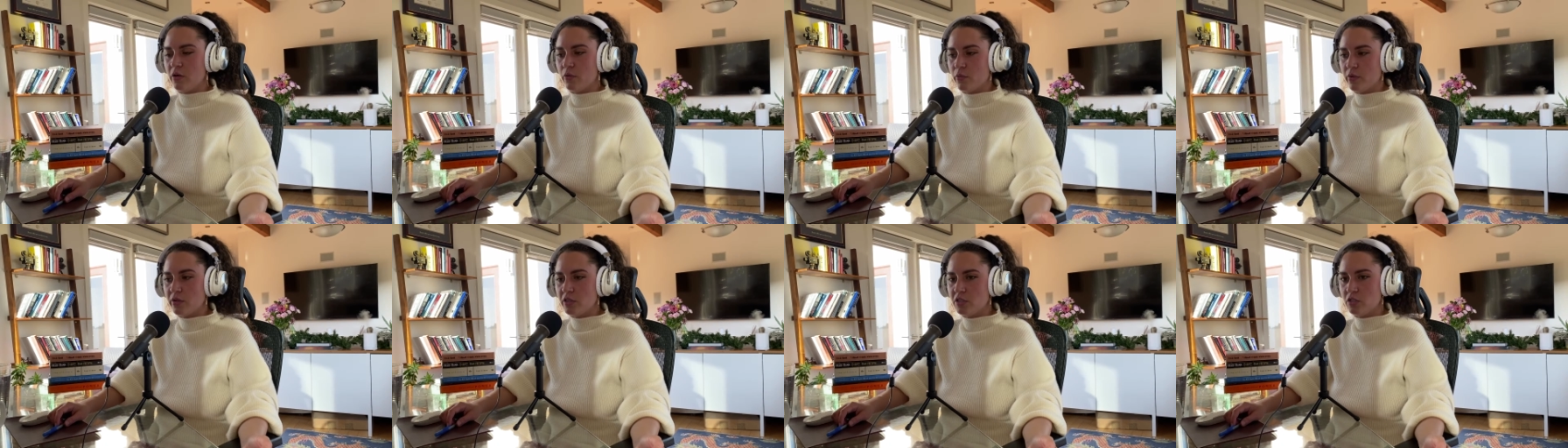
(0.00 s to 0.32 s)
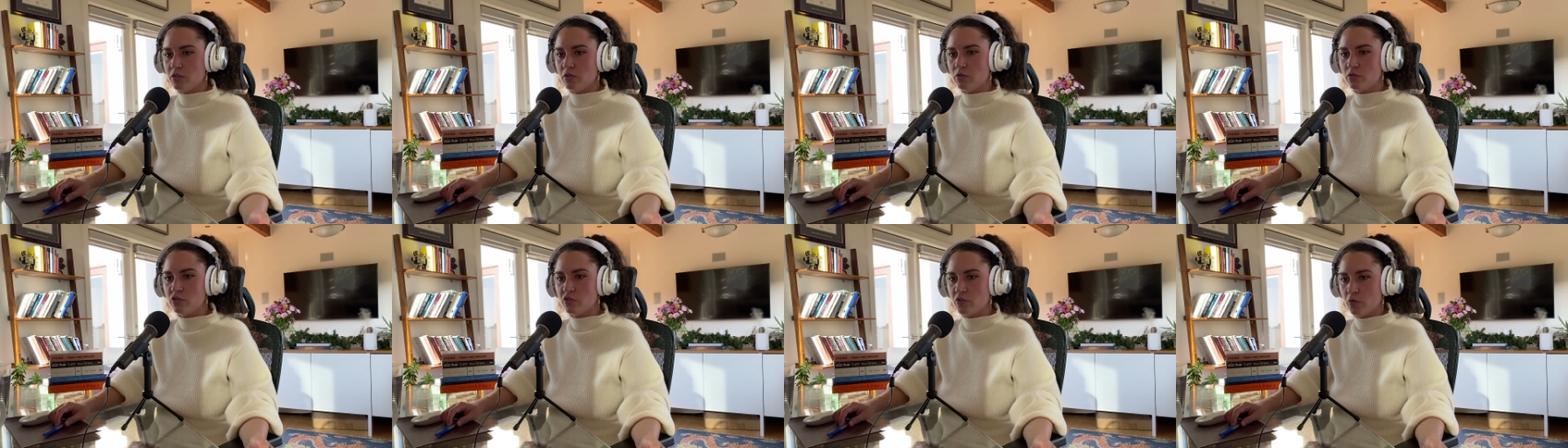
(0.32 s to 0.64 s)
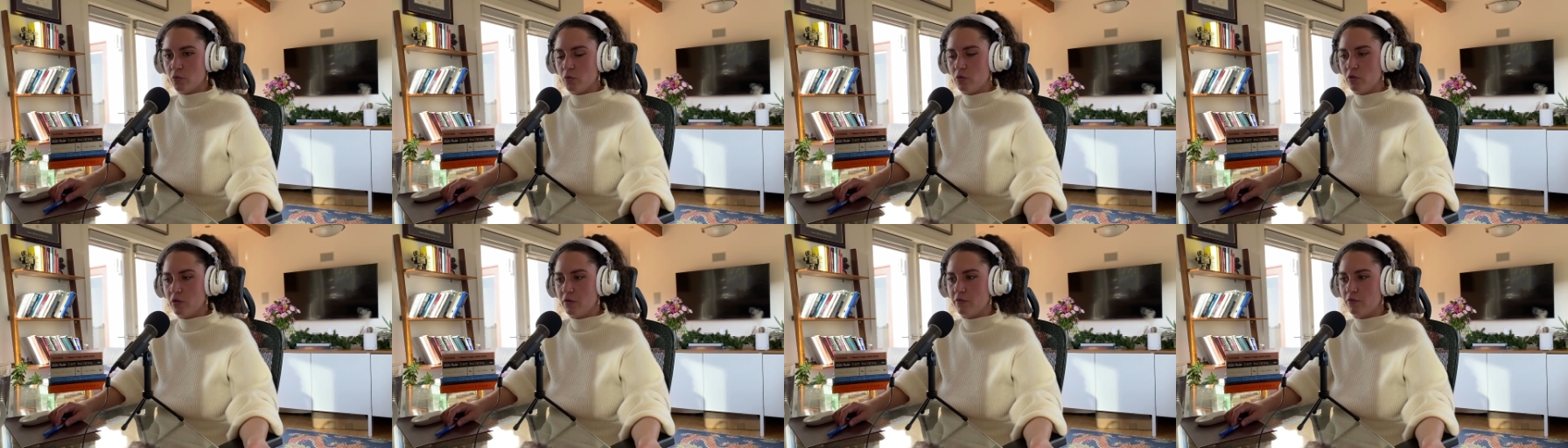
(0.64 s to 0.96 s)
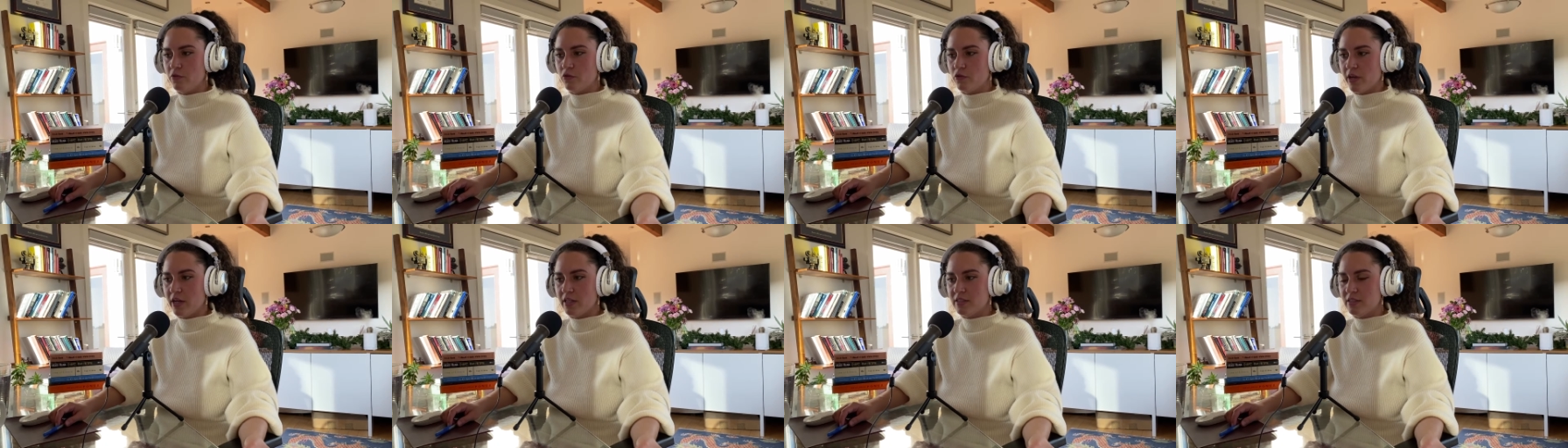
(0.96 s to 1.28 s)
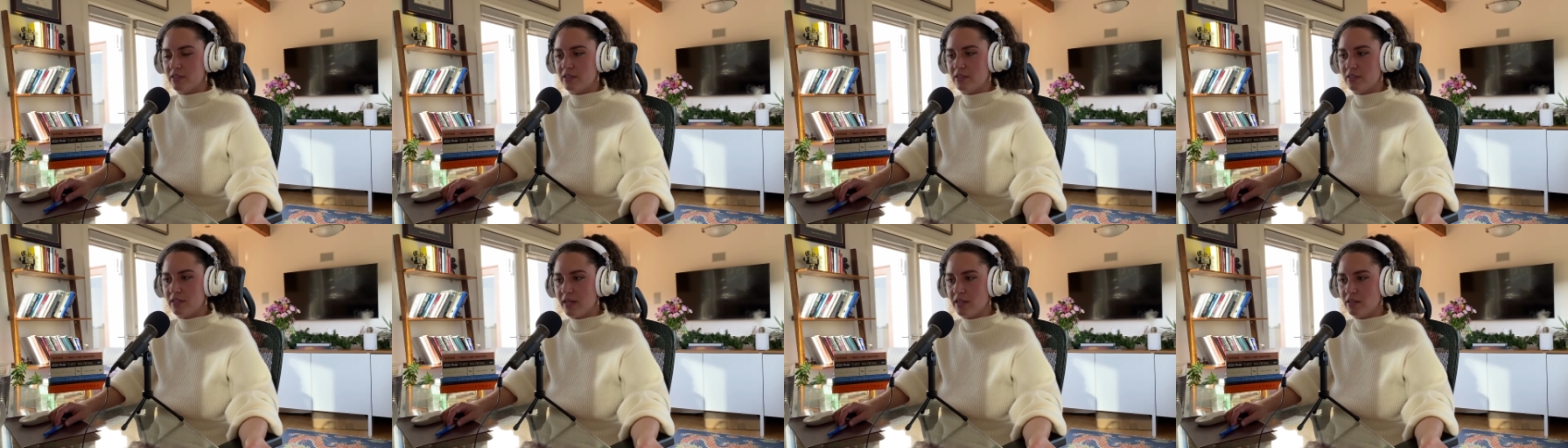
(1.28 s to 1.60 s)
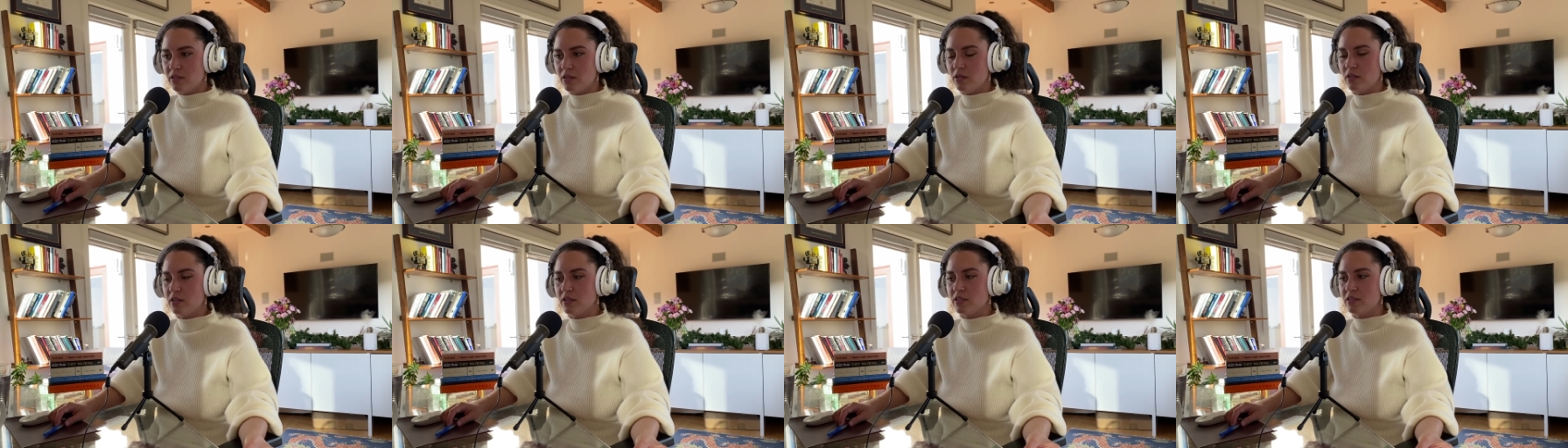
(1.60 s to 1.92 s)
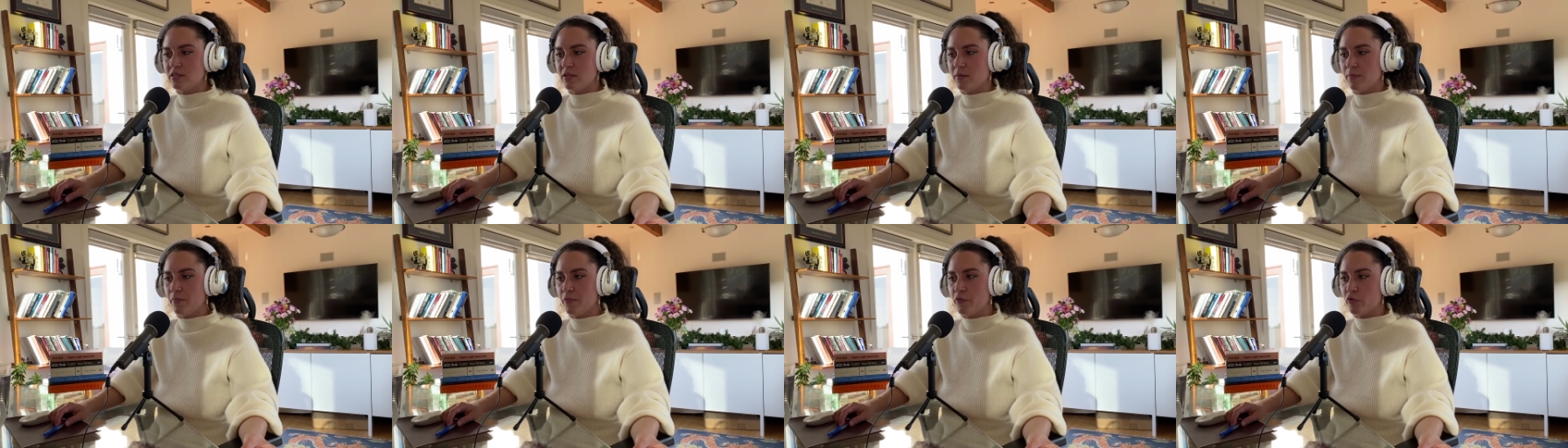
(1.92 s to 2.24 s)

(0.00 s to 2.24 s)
original school of transcendentalism.